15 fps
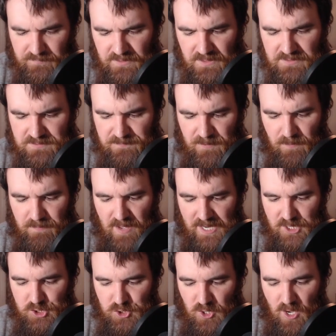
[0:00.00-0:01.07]
It's a film
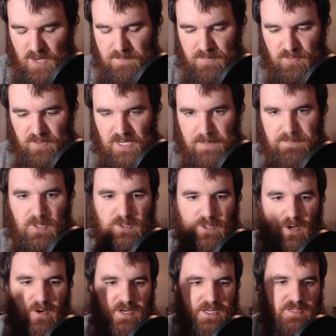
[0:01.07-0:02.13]
by Jean-Marie
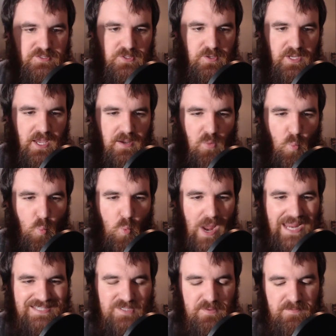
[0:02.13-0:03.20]
Pallardy. So, again,
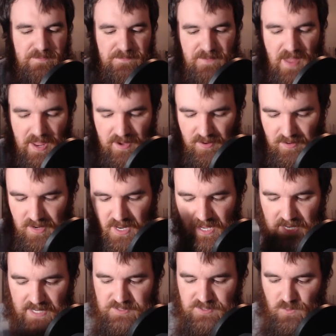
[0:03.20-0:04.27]
White Fire
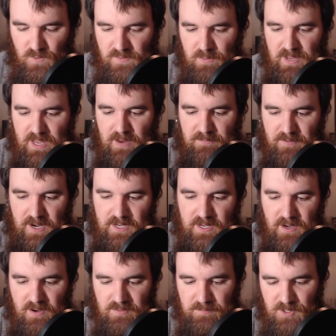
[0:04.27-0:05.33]
is the one that we have right
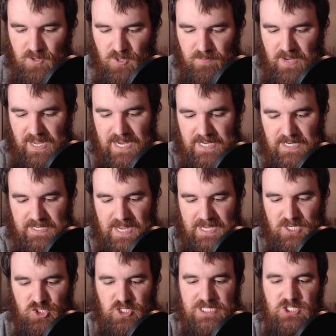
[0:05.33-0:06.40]
here. Let me go to my handy
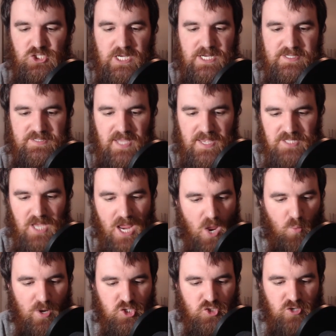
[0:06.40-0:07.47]
dandy cheat sheet. It says
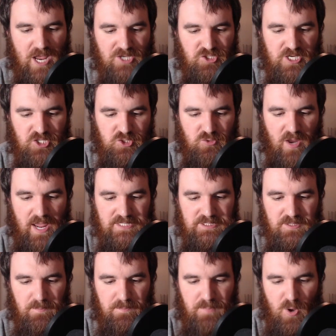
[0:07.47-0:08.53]
When tragedy
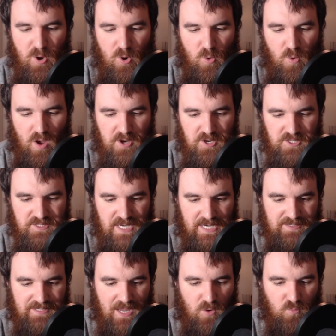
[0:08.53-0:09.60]
strikes, Bo
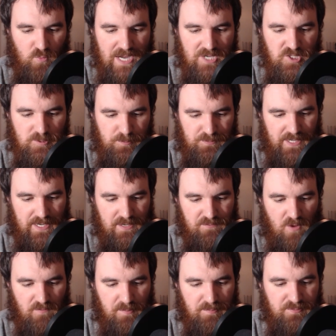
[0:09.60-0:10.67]
undertakes an outrageous plan
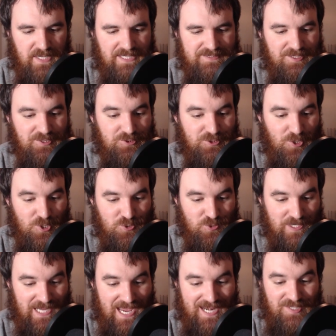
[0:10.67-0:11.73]
involving plastic
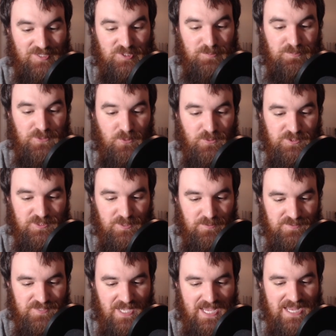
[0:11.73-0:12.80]
surgery and
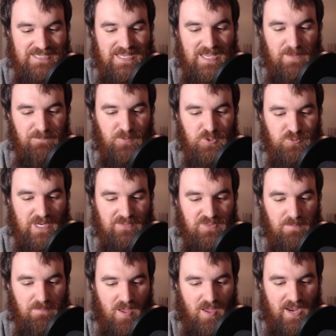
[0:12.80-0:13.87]
explosives to infiltrate
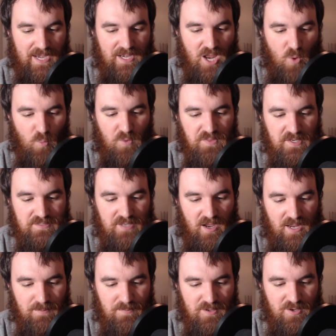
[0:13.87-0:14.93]
the mine where the
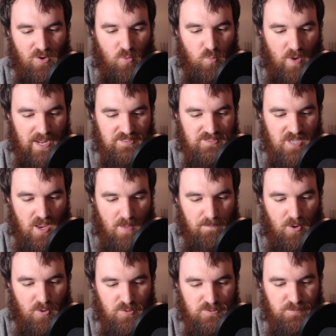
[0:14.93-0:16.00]
diamond awaits.
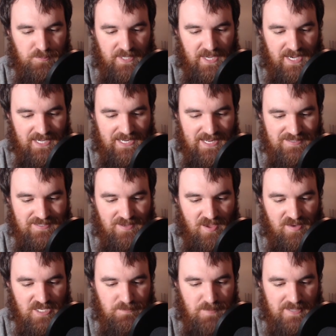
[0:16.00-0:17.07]
Bo's plan hits an
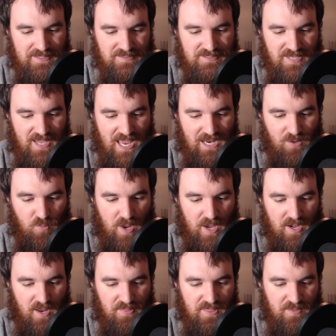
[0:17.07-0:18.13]
unexpected snag
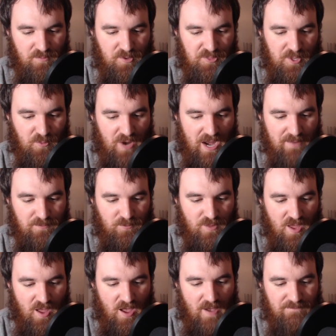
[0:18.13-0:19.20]
when the, with the
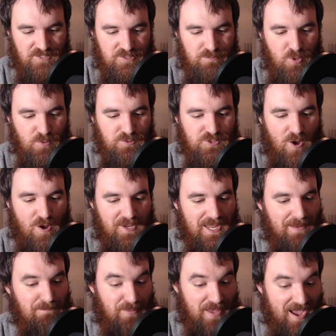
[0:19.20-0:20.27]
arrival of smooth
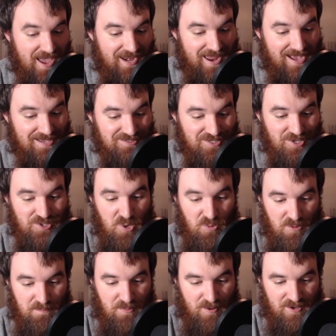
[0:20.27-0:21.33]
talking badass
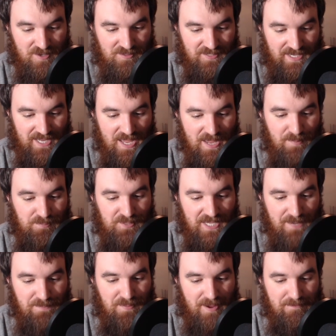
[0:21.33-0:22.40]
Noah Barclay,
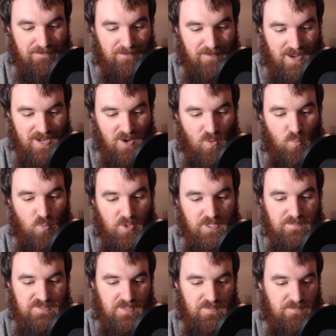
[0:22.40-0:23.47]
played by Fred
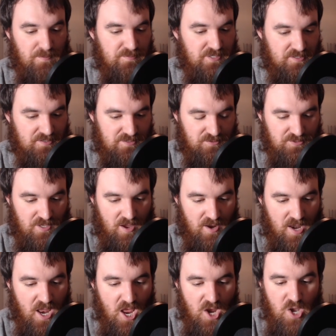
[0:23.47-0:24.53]
Williamson from Dusk Till Dawn.